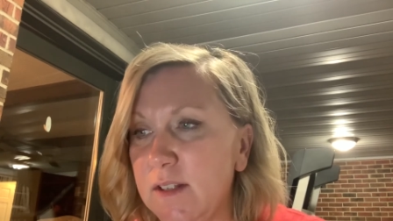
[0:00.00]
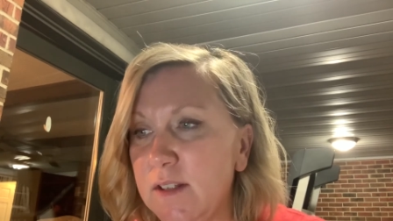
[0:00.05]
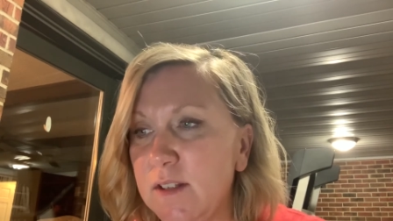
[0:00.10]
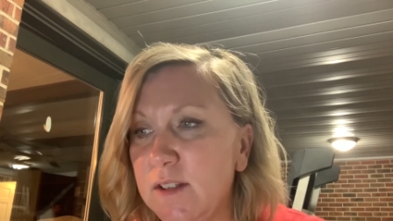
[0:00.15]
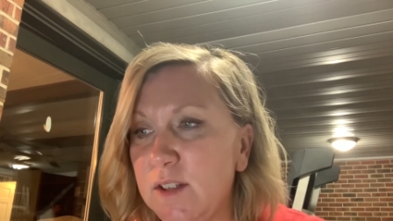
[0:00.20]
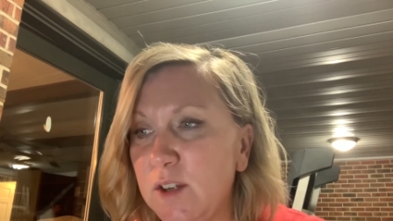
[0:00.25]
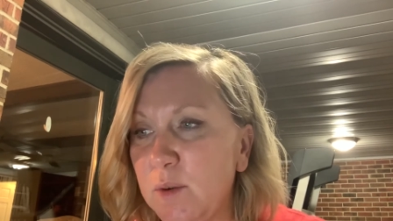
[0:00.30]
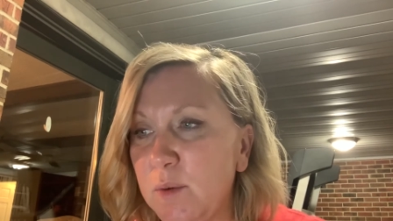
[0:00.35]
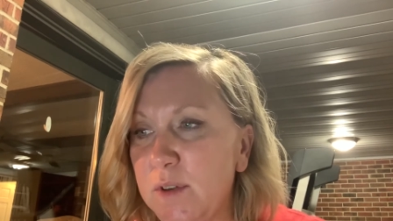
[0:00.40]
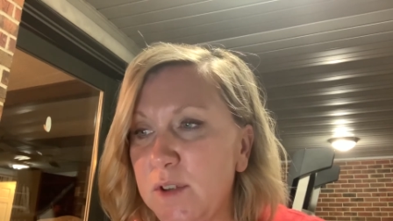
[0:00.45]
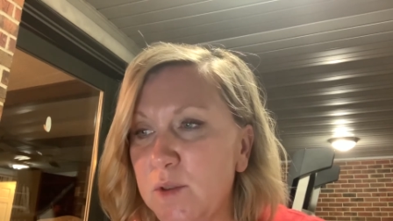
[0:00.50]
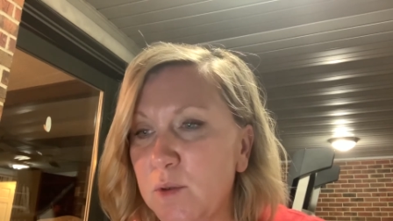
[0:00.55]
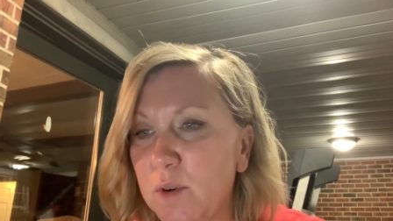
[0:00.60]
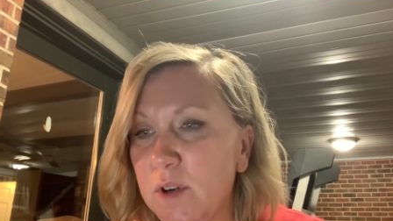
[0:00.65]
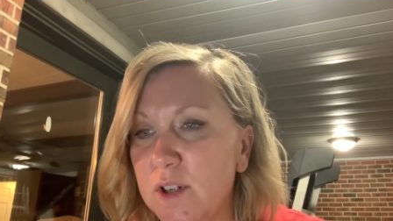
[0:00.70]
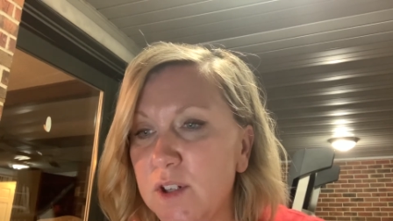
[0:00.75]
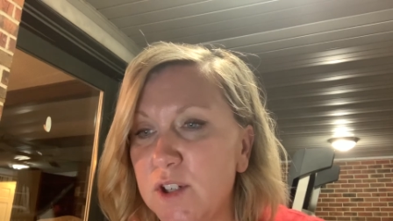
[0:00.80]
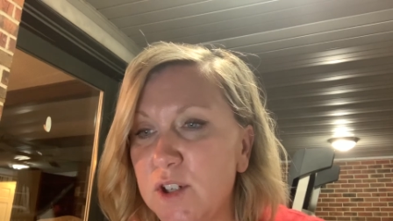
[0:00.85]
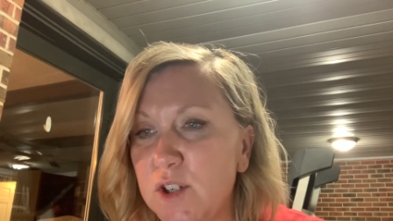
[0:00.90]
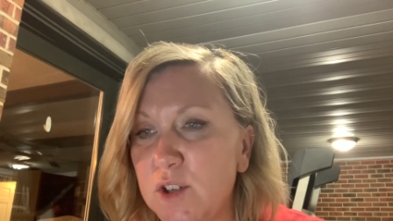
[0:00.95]
So we scored
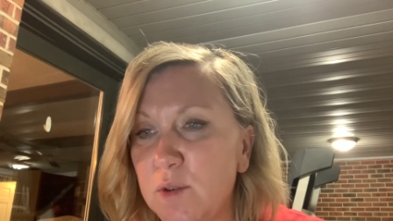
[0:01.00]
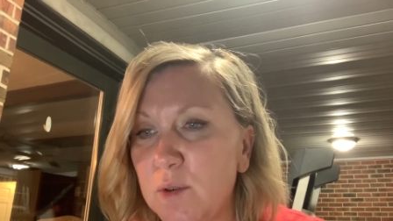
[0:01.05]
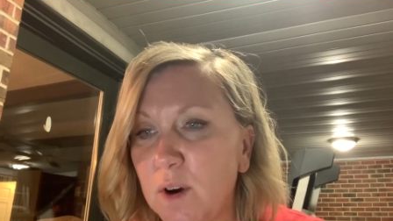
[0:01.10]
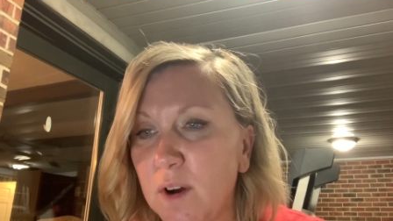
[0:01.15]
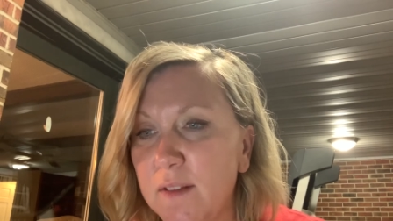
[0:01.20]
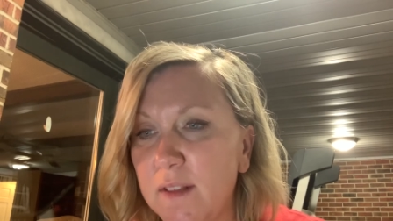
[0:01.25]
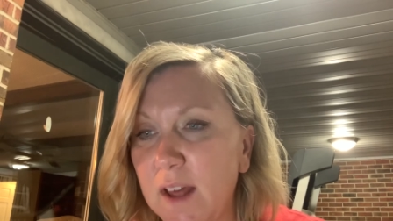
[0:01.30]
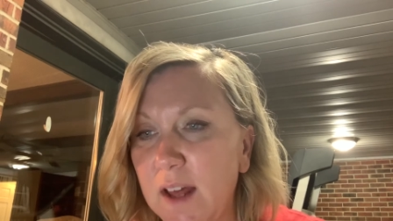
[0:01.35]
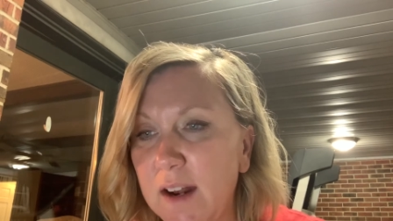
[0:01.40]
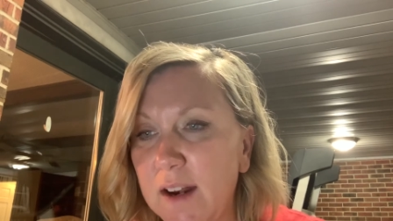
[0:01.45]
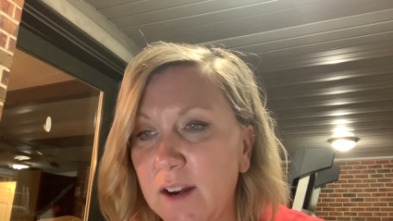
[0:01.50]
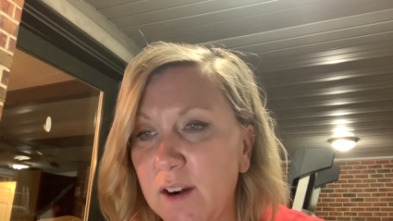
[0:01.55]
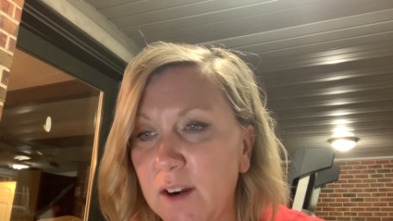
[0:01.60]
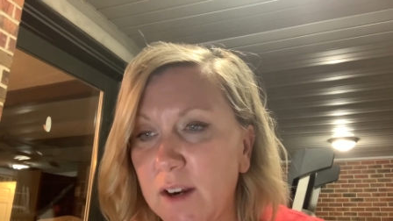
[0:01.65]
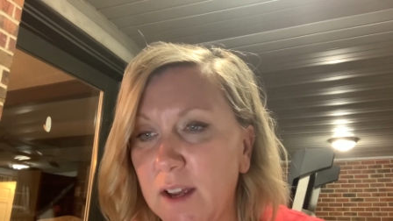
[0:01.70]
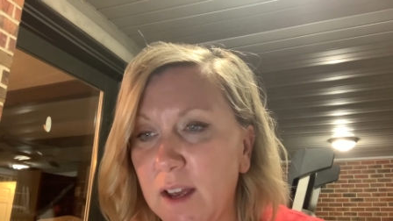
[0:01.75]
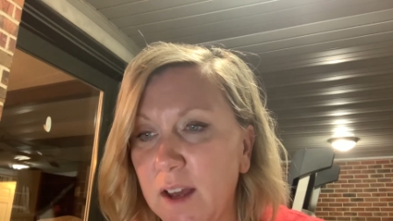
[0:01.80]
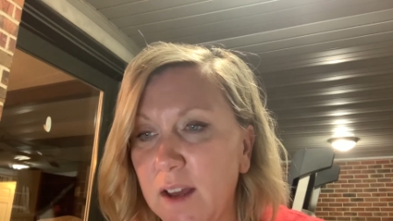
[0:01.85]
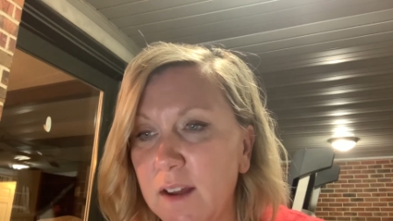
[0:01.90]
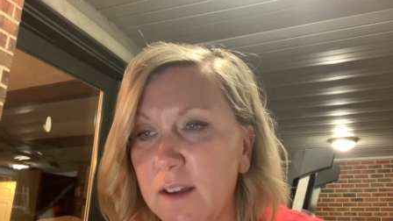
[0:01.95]
a two on that
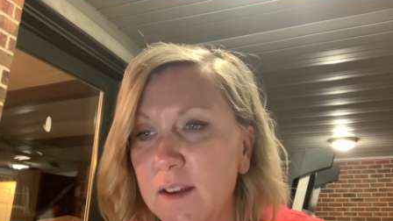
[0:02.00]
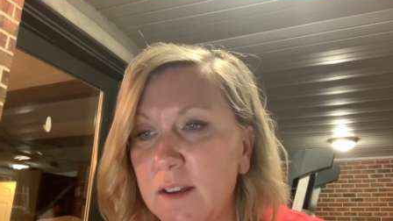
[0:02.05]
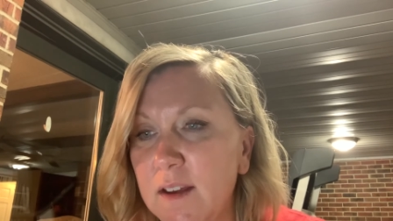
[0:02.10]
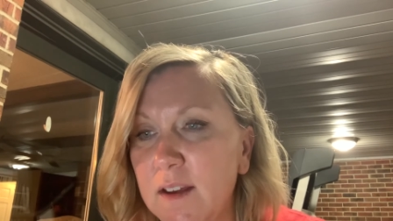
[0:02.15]
area.